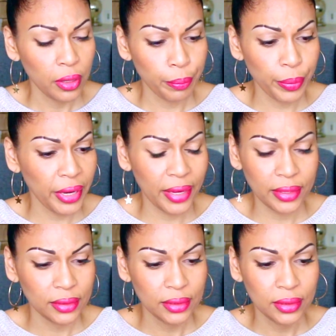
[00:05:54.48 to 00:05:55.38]

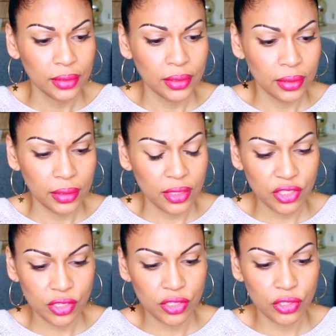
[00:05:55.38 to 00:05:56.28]
But it's
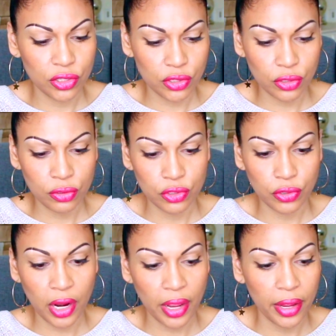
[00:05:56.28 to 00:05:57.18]
just so
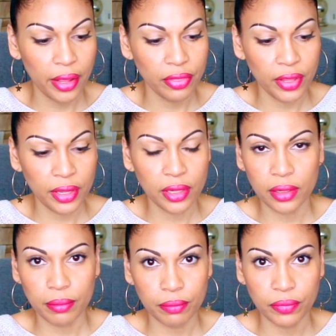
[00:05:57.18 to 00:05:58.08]
dry. I think
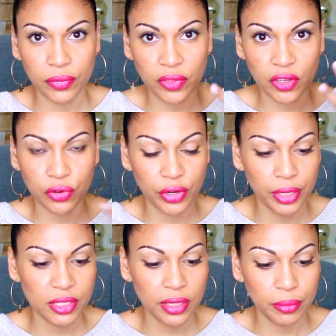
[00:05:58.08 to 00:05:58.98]
the
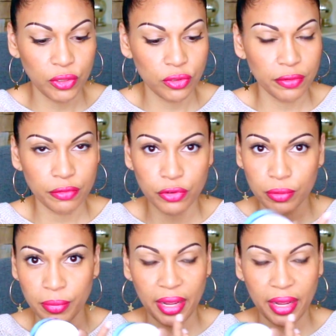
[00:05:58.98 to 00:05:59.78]
creams that I'm using for my